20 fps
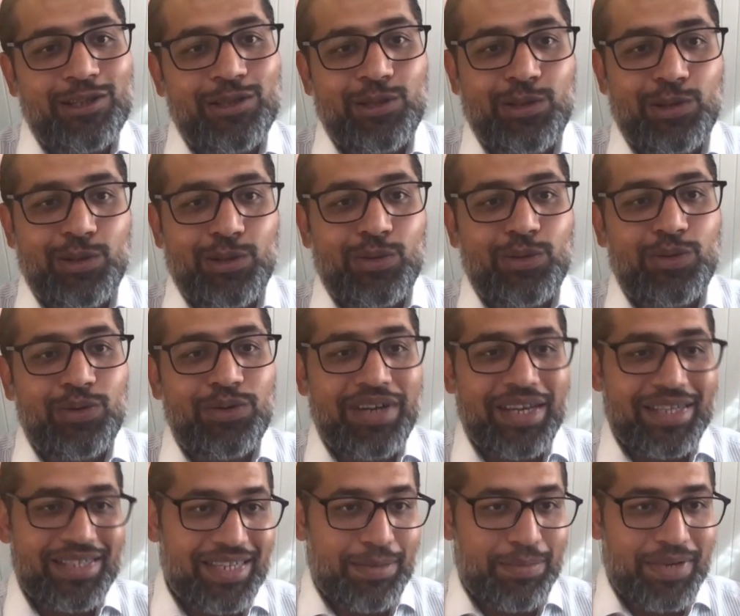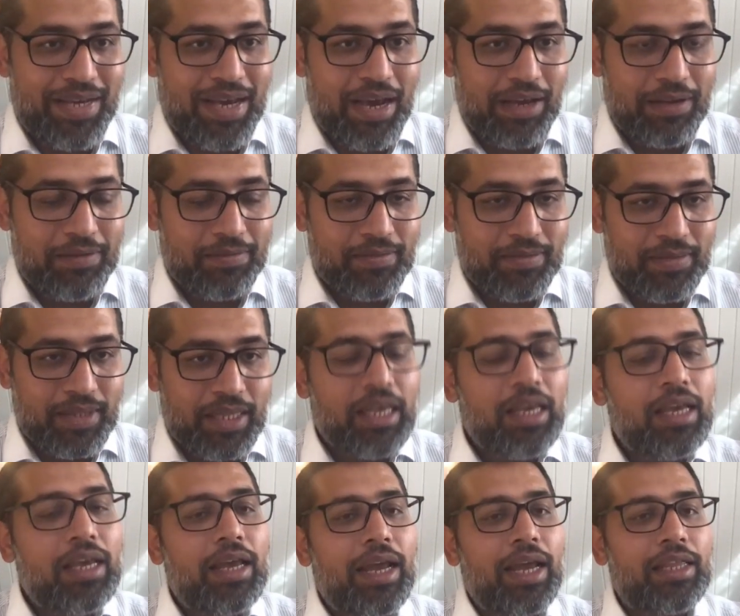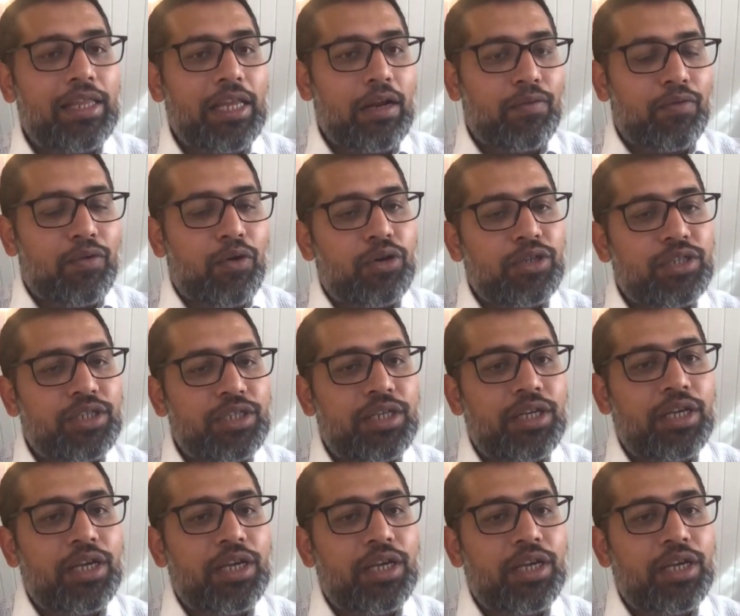through REST API. And then, of course,